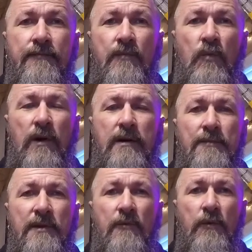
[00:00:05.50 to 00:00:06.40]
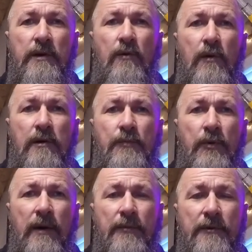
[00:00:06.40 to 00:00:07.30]
welcome to the Real World
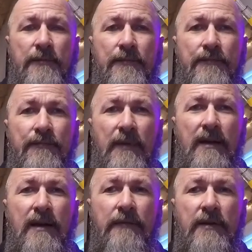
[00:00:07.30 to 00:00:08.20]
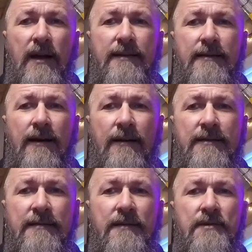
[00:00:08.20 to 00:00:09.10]
Prepper. If you like the
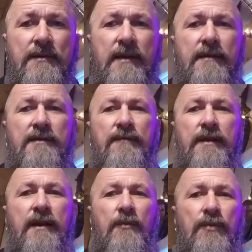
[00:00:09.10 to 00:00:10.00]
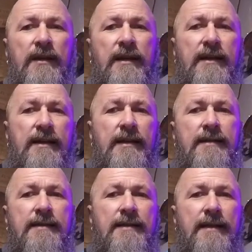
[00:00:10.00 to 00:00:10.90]
content that you see in this video,
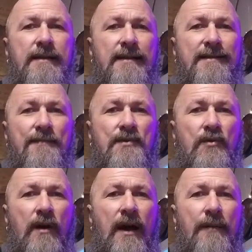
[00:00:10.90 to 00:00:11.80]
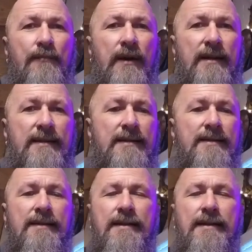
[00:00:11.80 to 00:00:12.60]
please click the subscribe button.